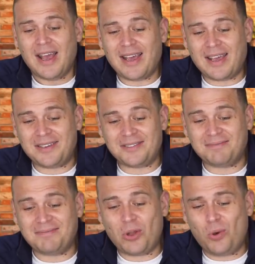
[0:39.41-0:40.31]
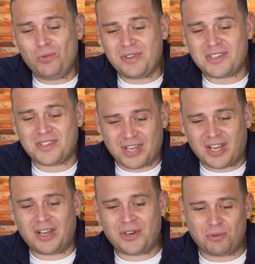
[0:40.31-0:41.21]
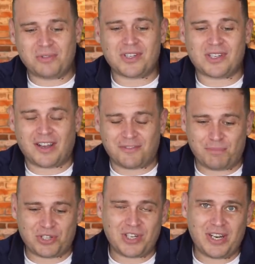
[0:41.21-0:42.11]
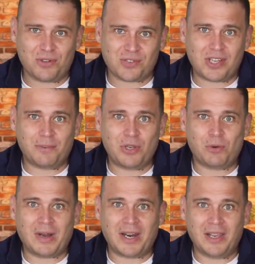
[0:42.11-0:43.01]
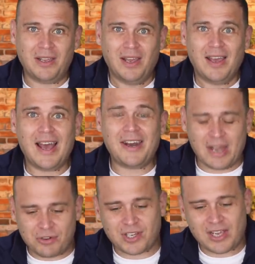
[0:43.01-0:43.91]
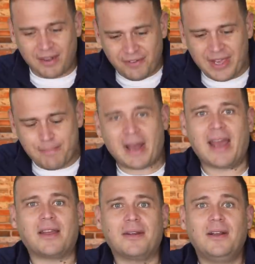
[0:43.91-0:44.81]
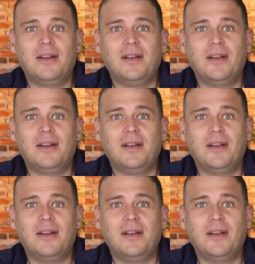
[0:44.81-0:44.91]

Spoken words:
And all this dirt and all this stuff, and Bashir got some of your money. And now to cover their back,